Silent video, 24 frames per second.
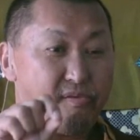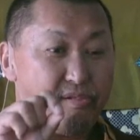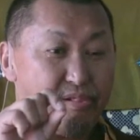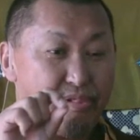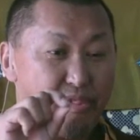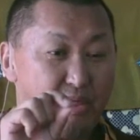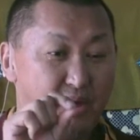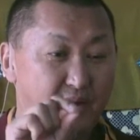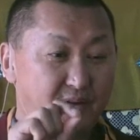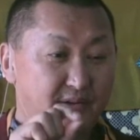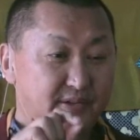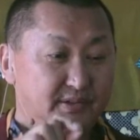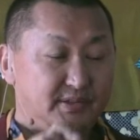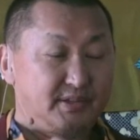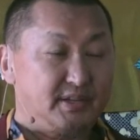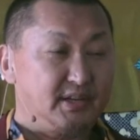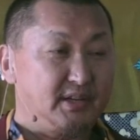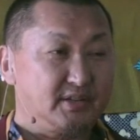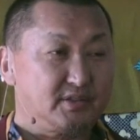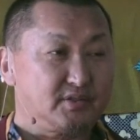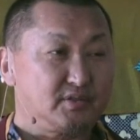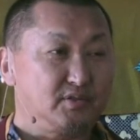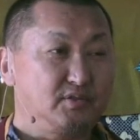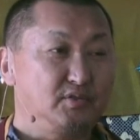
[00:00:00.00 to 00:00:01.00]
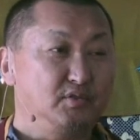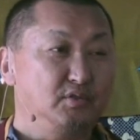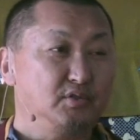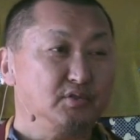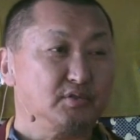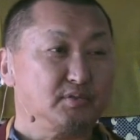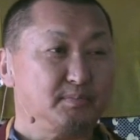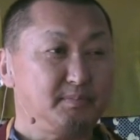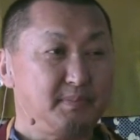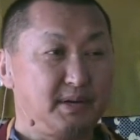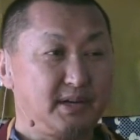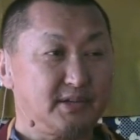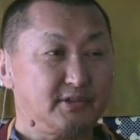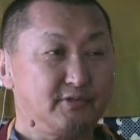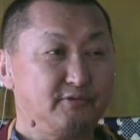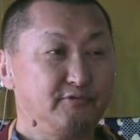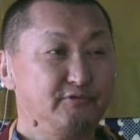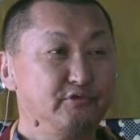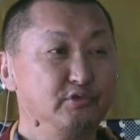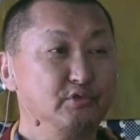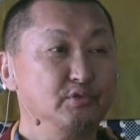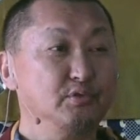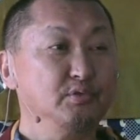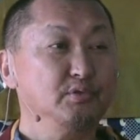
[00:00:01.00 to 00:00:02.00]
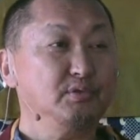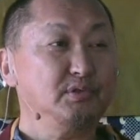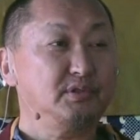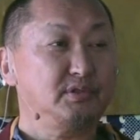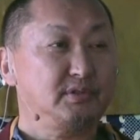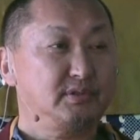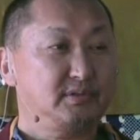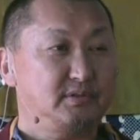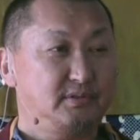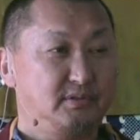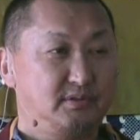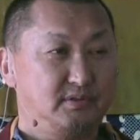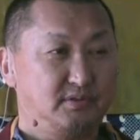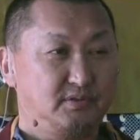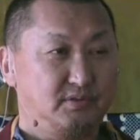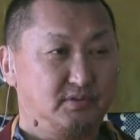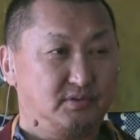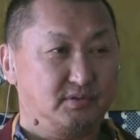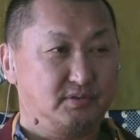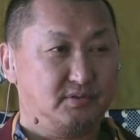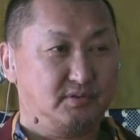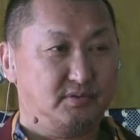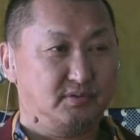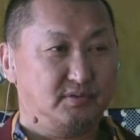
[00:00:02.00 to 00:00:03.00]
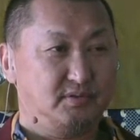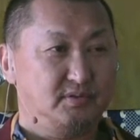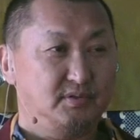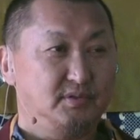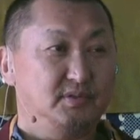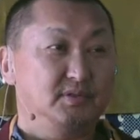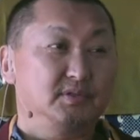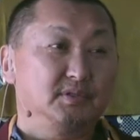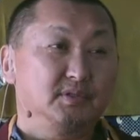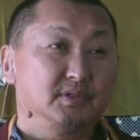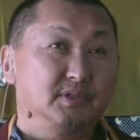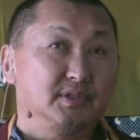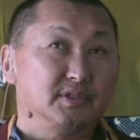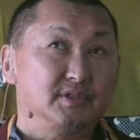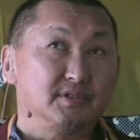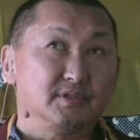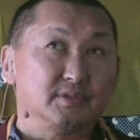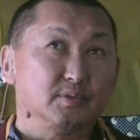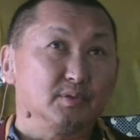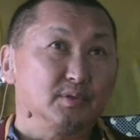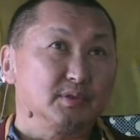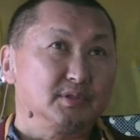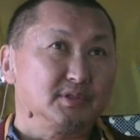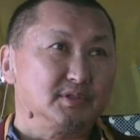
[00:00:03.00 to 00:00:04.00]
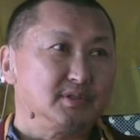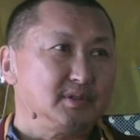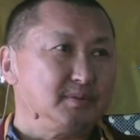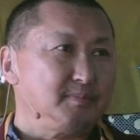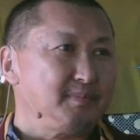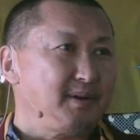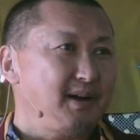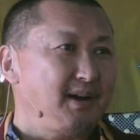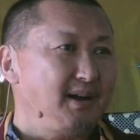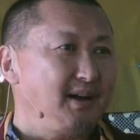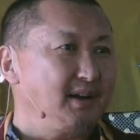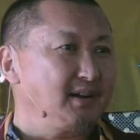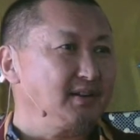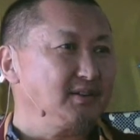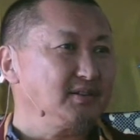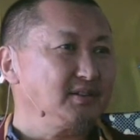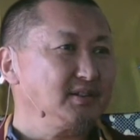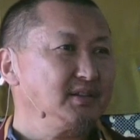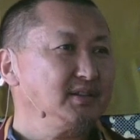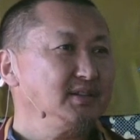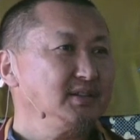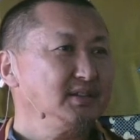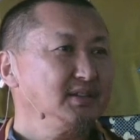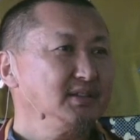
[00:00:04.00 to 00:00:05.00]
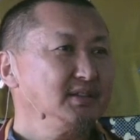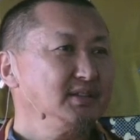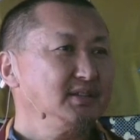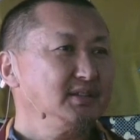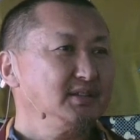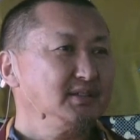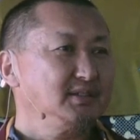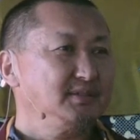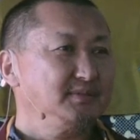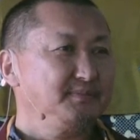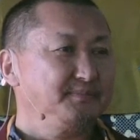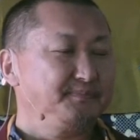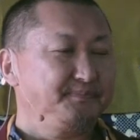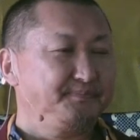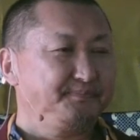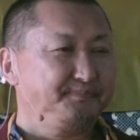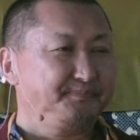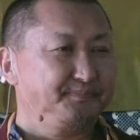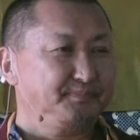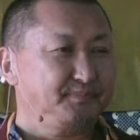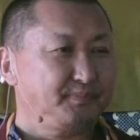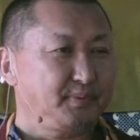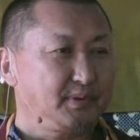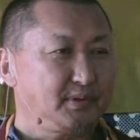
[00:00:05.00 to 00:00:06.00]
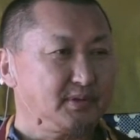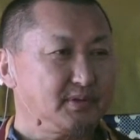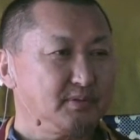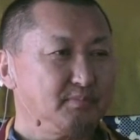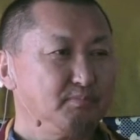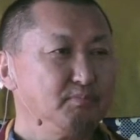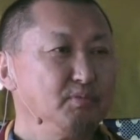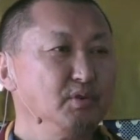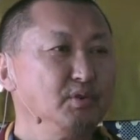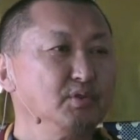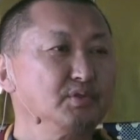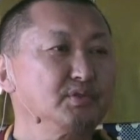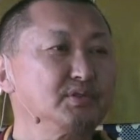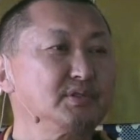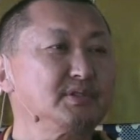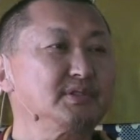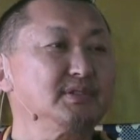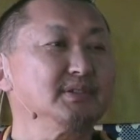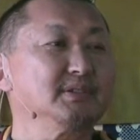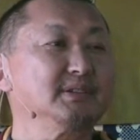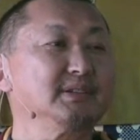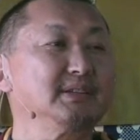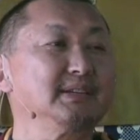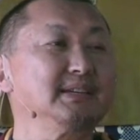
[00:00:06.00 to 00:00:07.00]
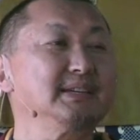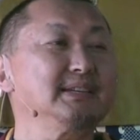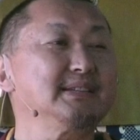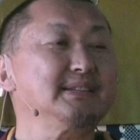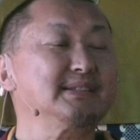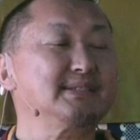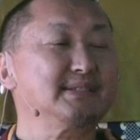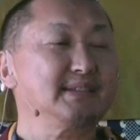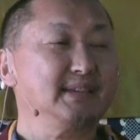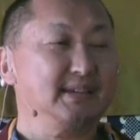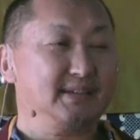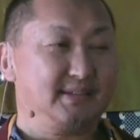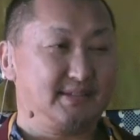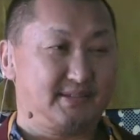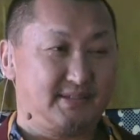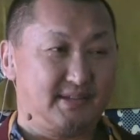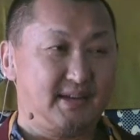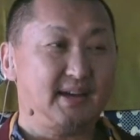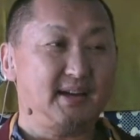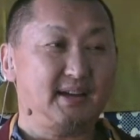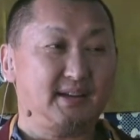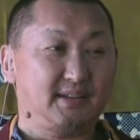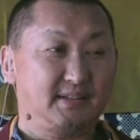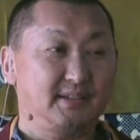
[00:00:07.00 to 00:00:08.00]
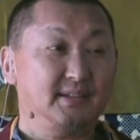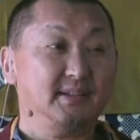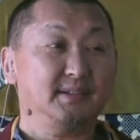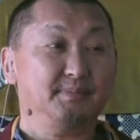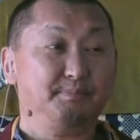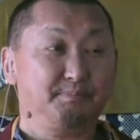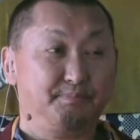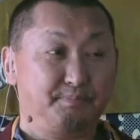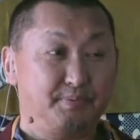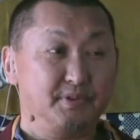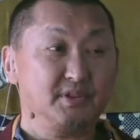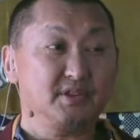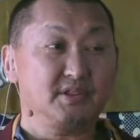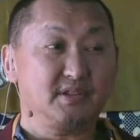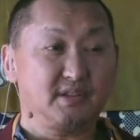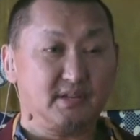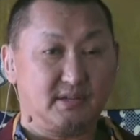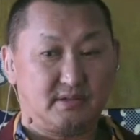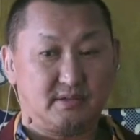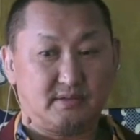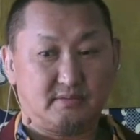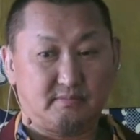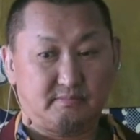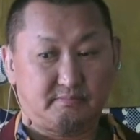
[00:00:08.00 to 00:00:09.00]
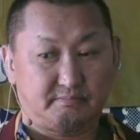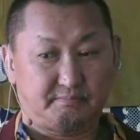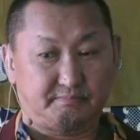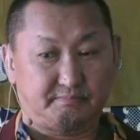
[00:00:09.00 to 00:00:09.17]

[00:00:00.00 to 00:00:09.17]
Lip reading: And there's not much food. It's all the time hungry. But most insects are the pretas.